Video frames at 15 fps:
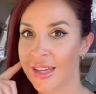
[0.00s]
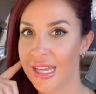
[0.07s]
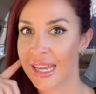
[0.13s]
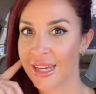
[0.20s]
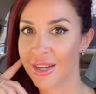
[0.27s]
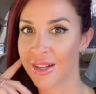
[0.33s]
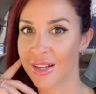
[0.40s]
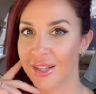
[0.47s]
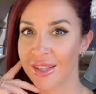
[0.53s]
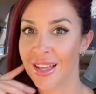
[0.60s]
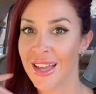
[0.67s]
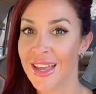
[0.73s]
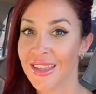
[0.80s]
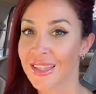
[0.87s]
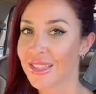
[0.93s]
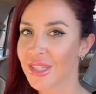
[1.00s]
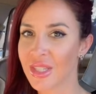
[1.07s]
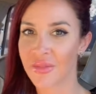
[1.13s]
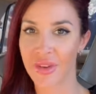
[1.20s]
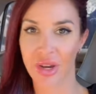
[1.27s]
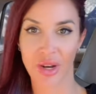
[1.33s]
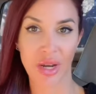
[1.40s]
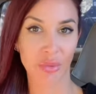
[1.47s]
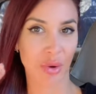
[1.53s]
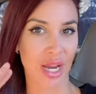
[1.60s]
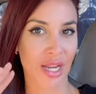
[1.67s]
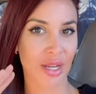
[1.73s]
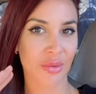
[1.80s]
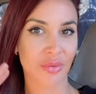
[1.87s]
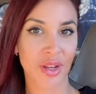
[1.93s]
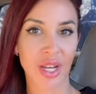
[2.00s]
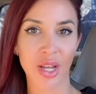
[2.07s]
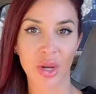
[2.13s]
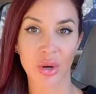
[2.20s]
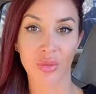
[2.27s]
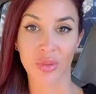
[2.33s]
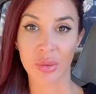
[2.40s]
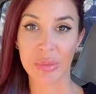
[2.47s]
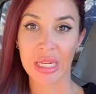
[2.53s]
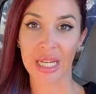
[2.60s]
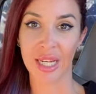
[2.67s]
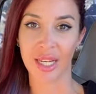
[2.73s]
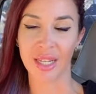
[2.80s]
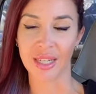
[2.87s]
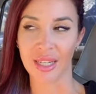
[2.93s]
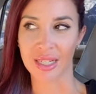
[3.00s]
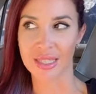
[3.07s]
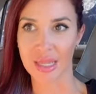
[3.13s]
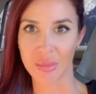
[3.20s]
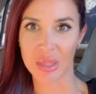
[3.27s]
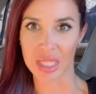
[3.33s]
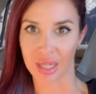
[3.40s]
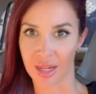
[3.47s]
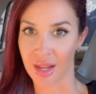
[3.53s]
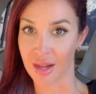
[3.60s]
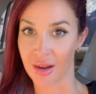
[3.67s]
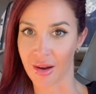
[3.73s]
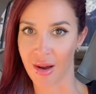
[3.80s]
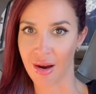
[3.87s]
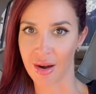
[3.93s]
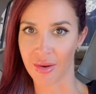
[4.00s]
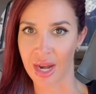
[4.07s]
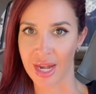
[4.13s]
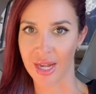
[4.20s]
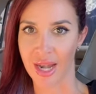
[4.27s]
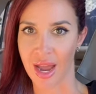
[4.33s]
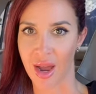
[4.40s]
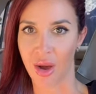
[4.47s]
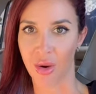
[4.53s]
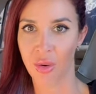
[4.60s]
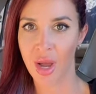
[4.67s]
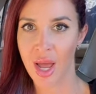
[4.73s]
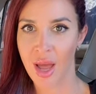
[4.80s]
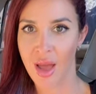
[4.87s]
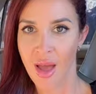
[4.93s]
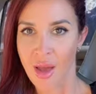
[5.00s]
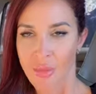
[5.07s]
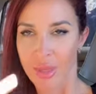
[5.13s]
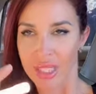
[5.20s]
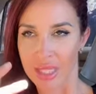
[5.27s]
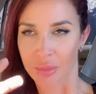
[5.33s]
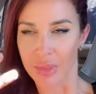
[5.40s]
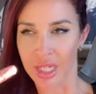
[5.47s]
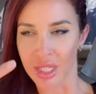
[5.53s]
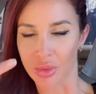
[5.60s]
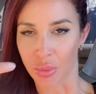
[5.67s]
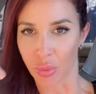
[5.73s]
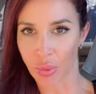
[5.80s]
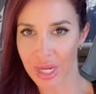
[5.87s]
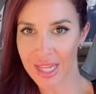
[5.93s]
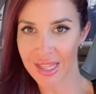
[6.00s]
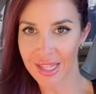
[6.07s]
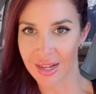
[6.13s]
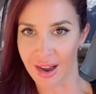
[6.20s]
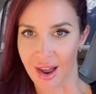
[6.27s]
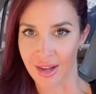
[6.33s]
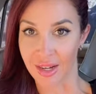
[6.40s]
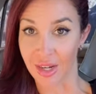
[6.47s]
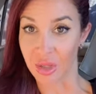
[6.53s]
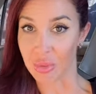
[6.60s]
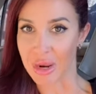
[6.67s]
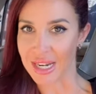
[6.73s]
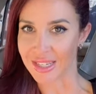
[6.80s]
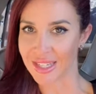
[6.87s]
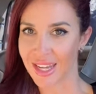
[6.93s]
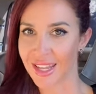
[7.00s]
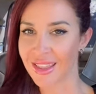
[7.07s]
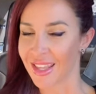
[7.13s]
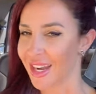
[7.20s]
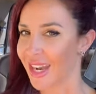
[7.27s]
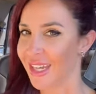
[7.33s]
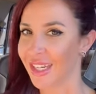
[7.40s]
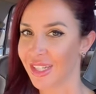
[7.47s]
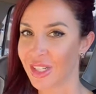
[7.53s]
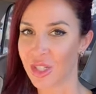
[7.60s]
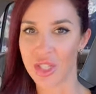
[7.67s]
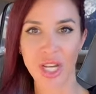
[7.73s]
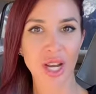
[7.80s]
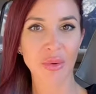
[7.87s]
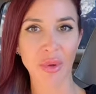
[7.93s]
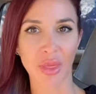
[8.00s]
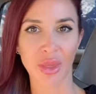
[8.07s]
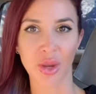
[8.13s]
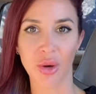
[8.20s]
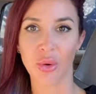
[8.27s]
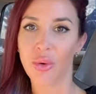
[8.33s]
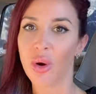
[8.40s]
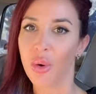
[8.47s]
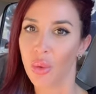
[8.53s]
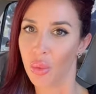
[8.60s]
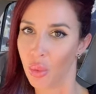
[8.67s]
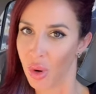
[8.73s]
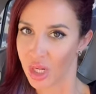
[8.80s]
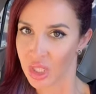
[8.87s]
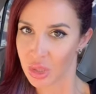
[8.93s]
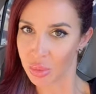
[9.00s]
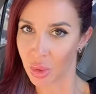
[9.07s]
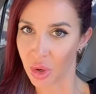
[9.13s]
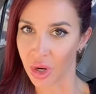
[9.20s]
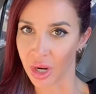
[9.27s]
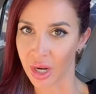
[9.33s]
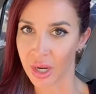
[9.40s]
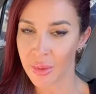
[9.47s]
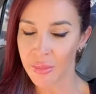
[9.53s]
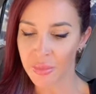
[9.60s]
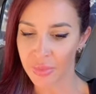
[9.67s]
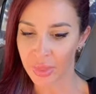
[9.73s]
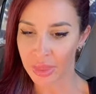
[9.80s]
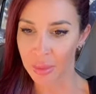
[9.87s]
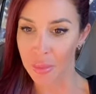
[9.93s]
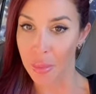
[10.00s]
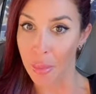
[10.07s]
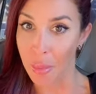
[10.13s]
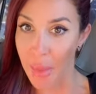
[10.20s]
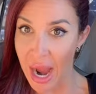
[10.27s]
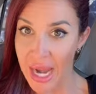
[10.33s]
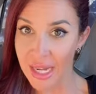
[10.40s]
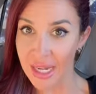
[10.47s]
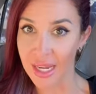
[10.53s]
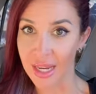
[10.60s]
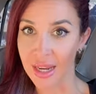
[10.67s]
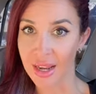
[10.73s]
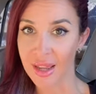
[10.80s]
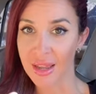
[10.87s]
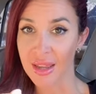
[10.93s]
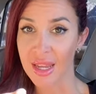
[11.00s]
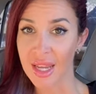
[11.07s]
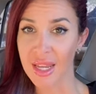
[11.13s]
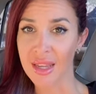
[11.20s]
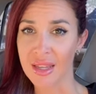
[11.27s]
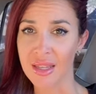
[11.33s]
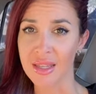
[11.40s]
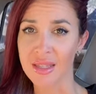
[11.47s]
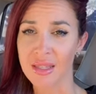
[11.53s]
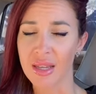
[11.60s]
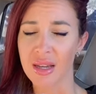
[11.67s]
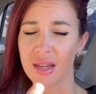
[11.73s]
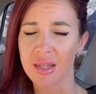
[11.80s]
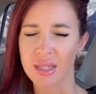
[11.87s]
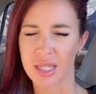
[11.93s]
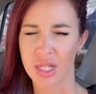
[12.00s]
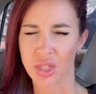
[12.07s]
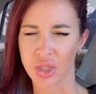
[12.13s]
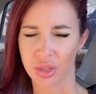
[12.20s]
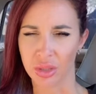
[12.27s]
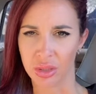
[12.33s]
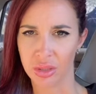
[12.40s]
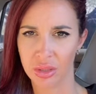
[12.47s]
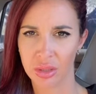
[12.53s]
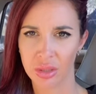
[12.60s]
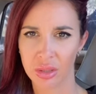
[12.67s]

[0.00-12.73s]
Hey y'all, this is a very random video for me. Yes, I'm sitting in a car right now, but something has really gotten under my skin that I need to share with you once more. Mining is essential.